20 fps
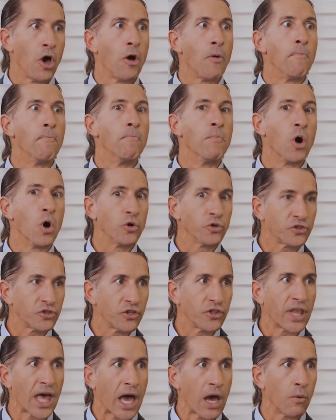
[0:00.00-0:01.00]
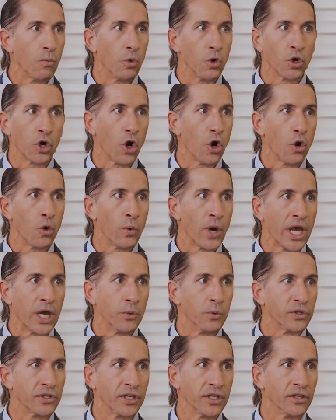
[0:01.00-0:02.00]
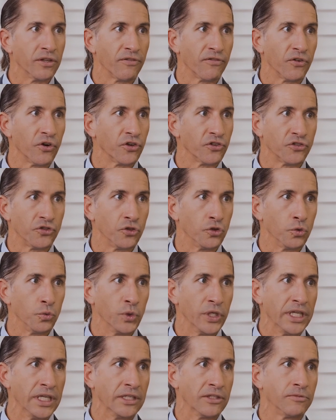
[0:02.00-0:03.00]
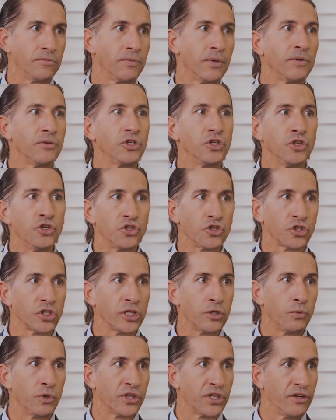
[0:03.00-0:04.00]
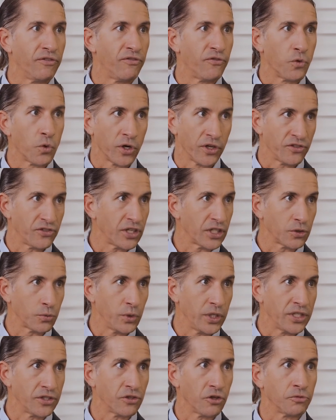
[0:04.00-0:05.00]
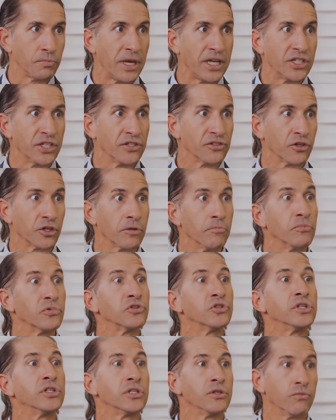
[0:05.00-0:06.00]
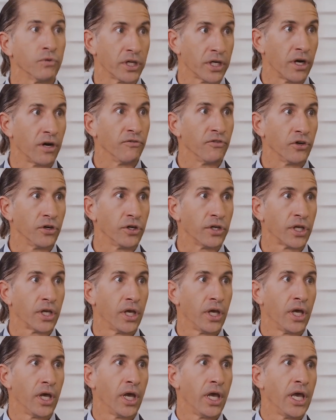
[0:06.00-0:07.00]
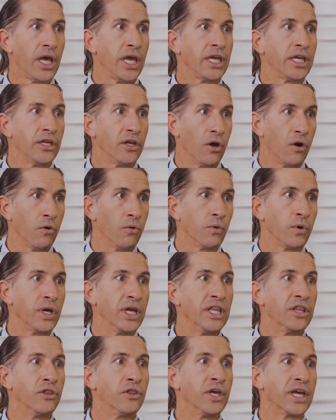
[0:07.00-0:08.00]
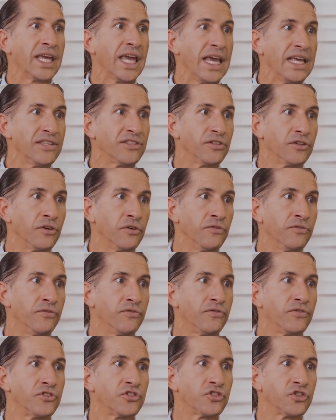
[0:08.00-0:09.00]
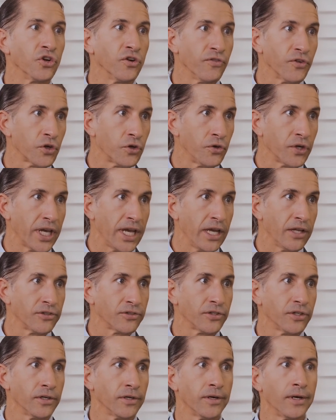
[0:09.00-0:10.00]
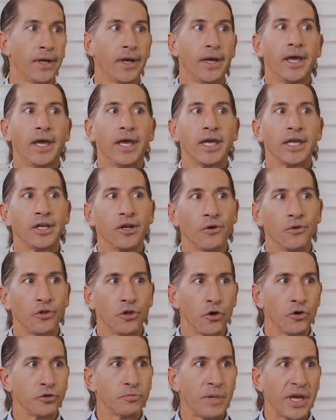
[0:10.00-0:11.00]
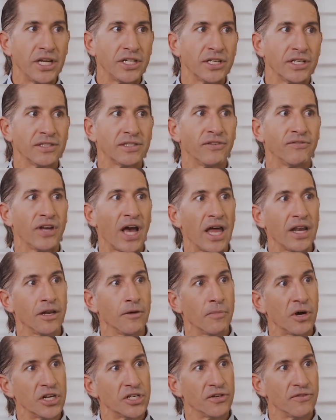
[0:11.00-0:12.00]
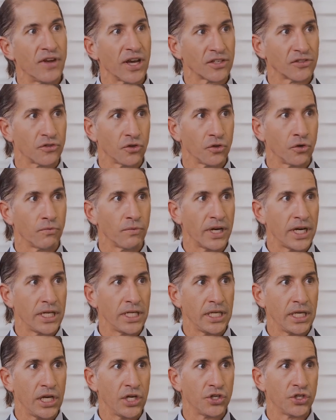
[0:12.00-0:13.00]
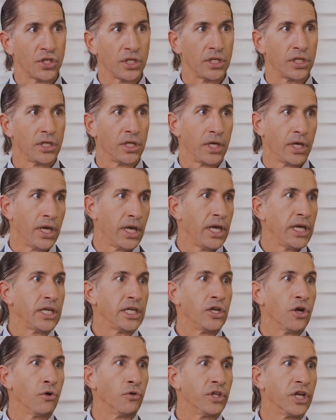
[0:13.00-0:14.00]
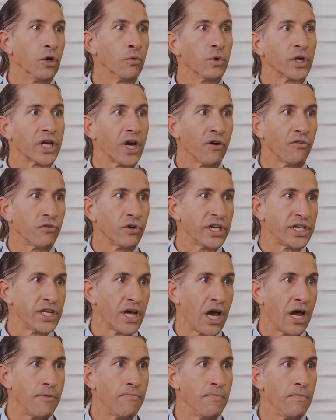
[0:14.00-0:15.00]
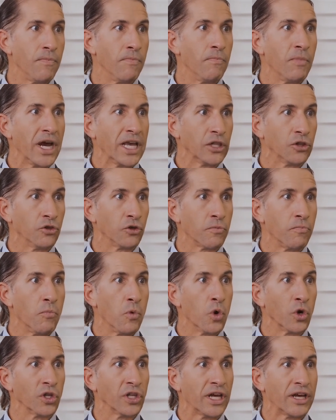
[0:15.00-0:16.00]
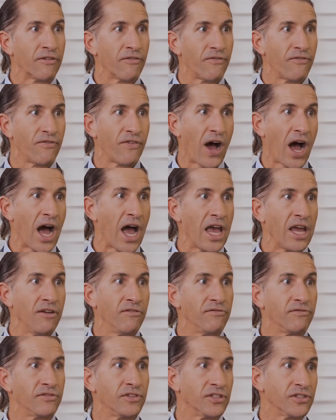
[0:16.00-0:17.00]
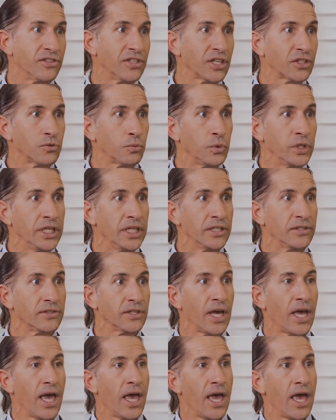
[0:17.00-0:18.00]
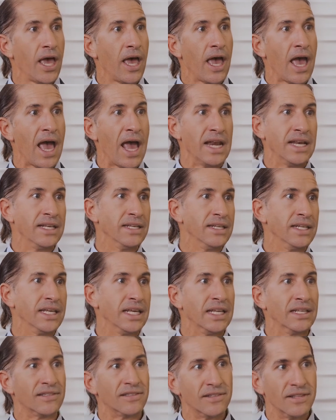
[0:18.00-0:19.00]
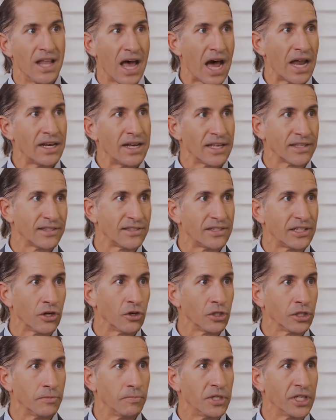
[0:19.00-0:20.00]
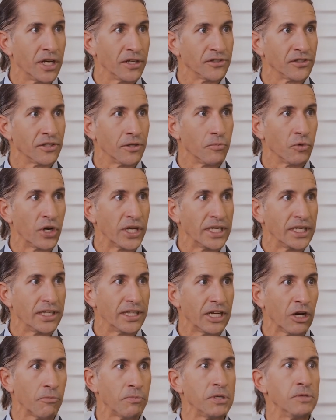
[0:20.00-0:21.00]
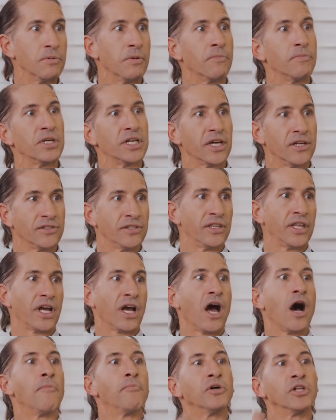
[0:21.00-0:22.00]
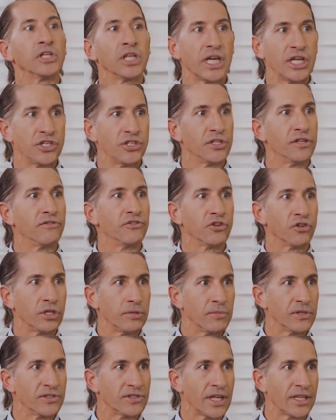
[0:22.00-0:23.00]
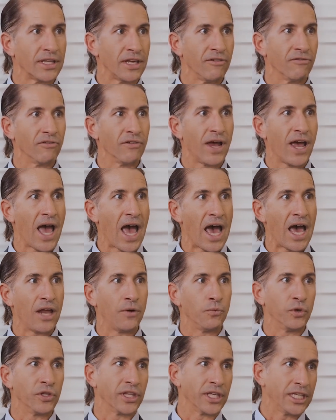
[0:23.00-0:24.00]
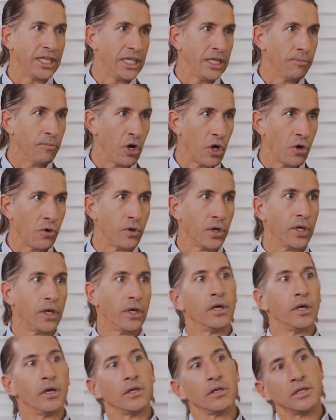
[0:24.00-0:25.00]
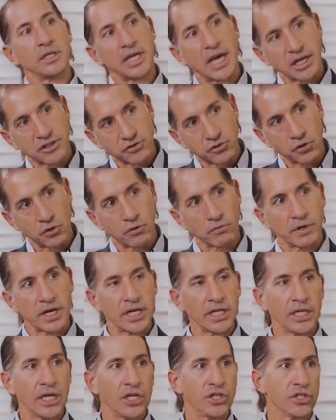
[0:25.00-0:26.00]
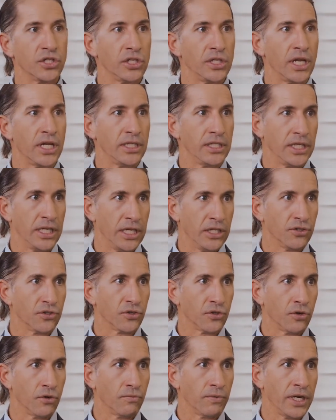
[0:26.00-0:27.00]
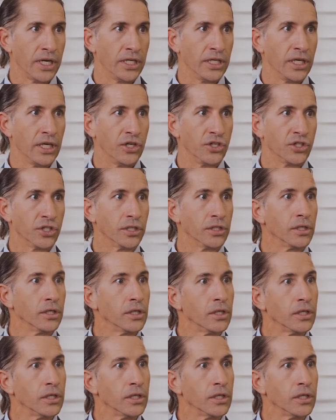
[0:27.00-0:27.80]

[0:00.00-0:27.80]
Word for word: Most of that will go away within the first two weeks. Usually within four to six weeks, those patients are completely recovered. You know, in the case of cervical cancer, you know those patients have gotten a bunch of external radiation. You know, their recovery time might look more like five to six weeks. And it's not necessarily because of the brachytherapy, but because of the compilation of treatments that they've had with the chemo, the external radiation and the internal radiation.